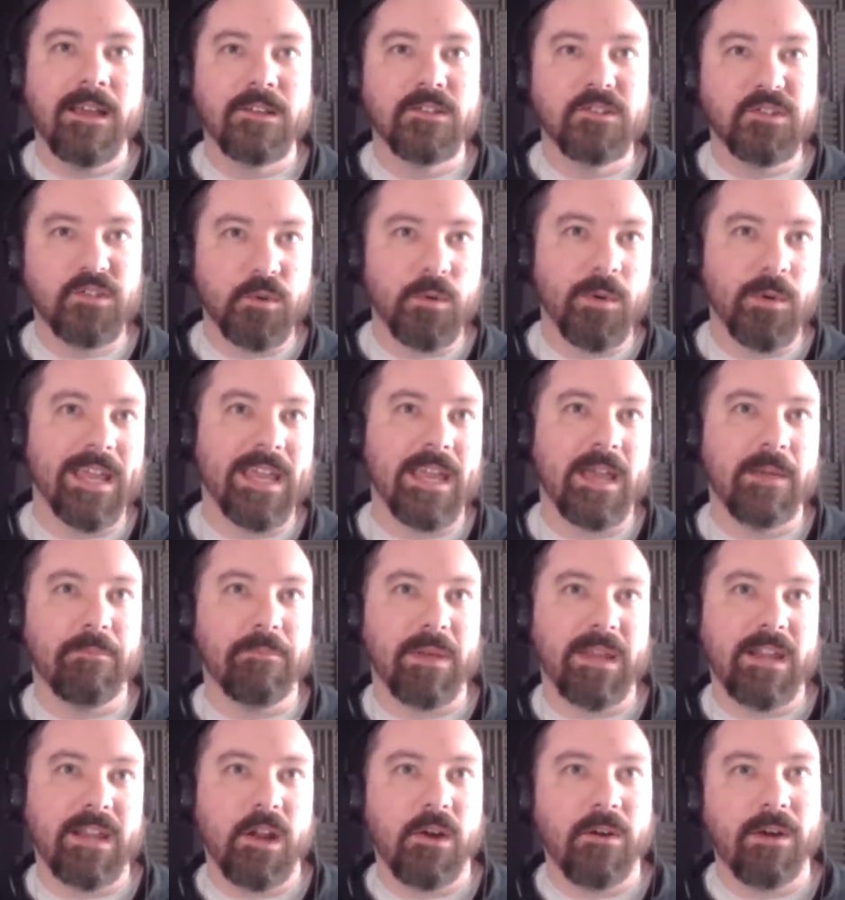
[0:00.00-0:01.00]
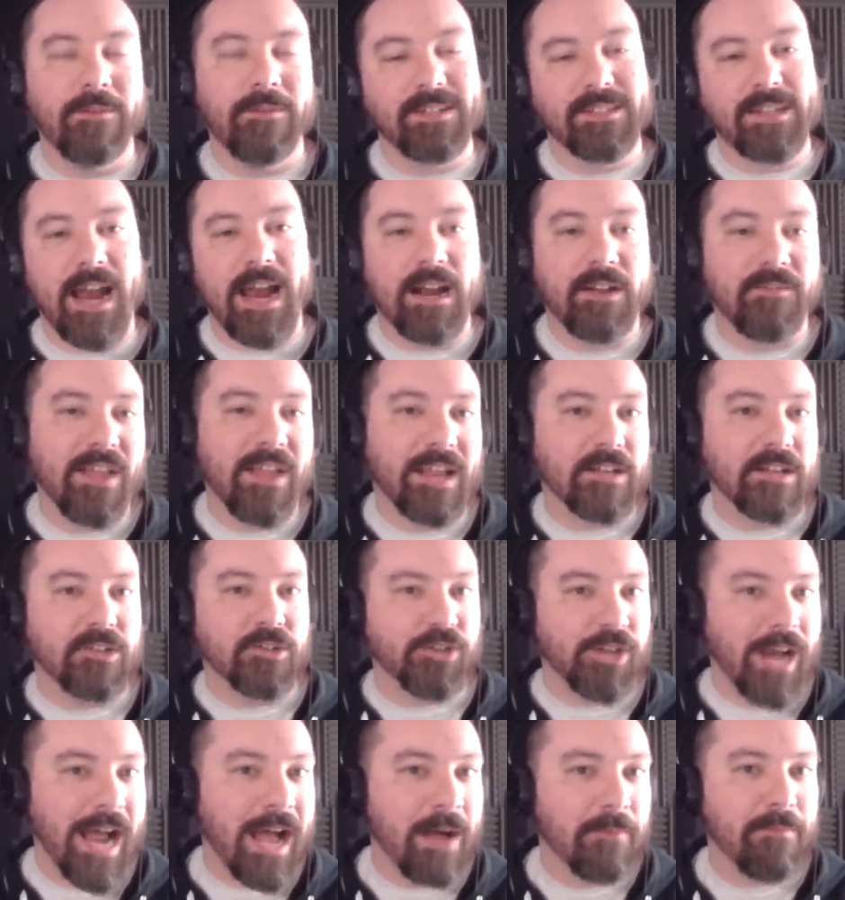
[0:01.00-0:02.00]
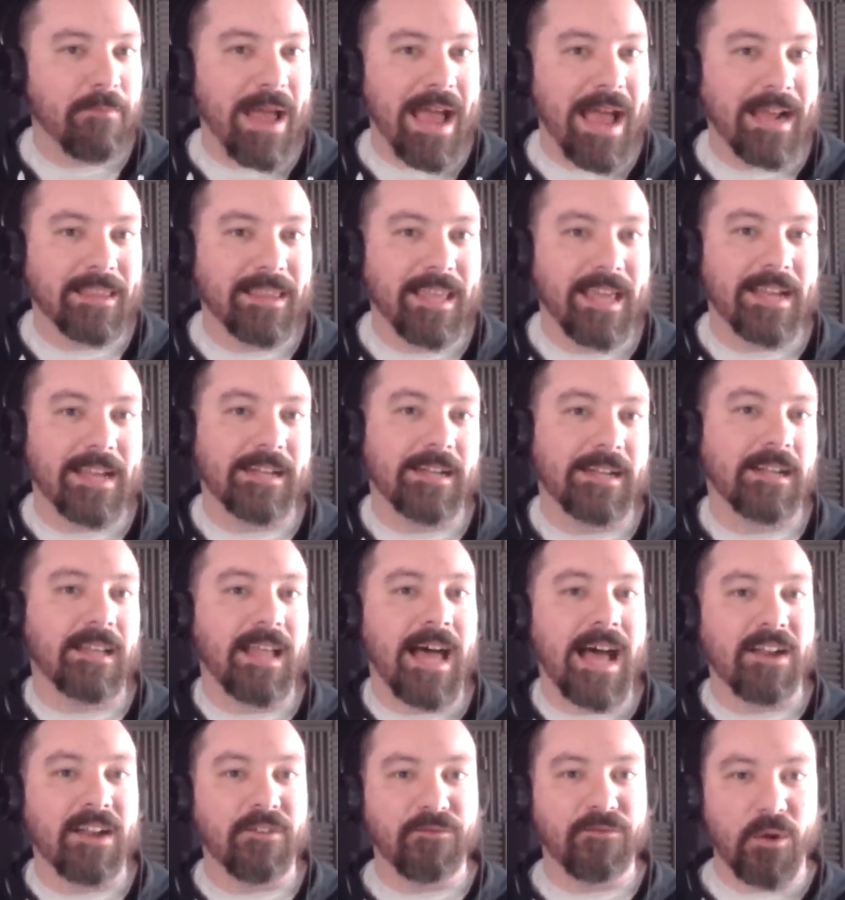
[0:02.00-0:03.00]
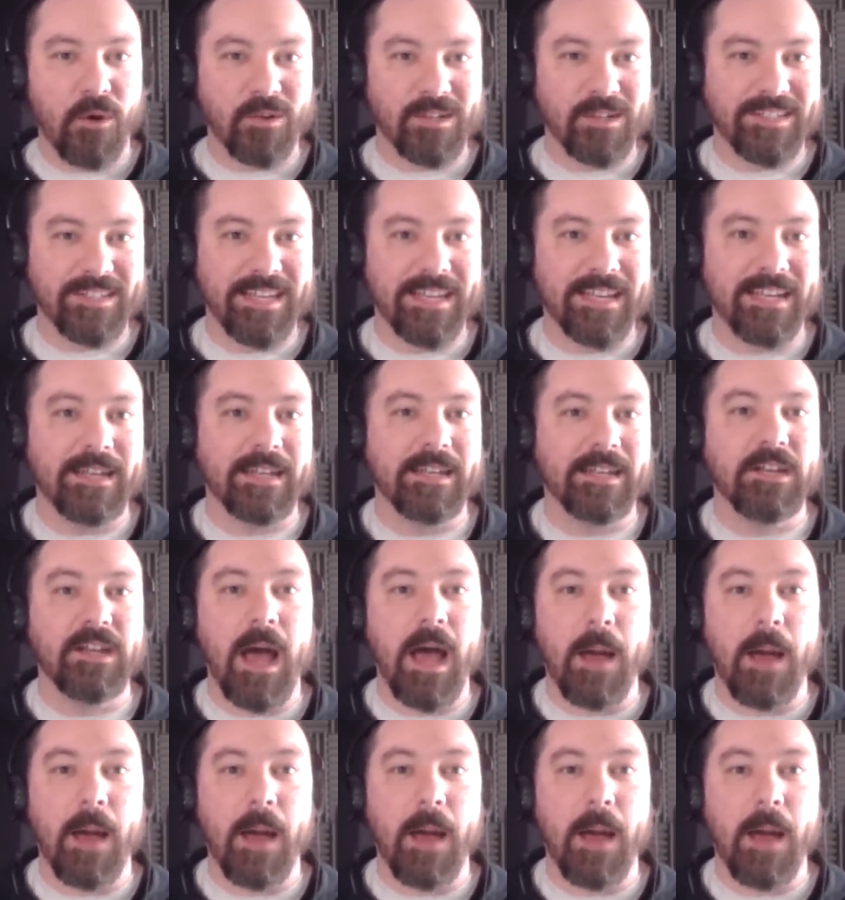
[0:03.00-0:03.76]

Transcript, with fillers: doing it but you know it was kind of like a job back then and a lot of folks didn't